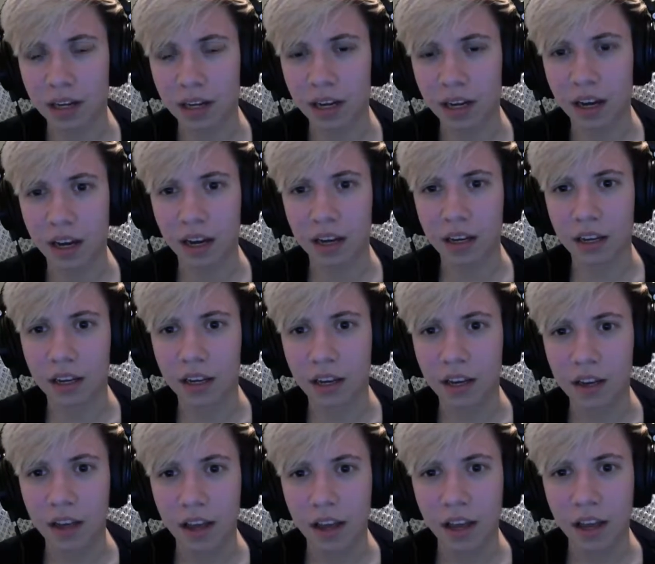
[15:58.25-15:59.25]
guy,
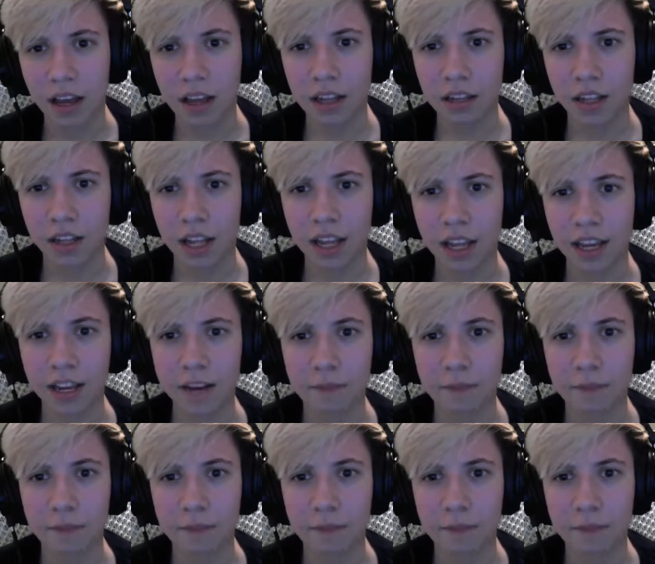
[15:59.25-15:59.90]
and like,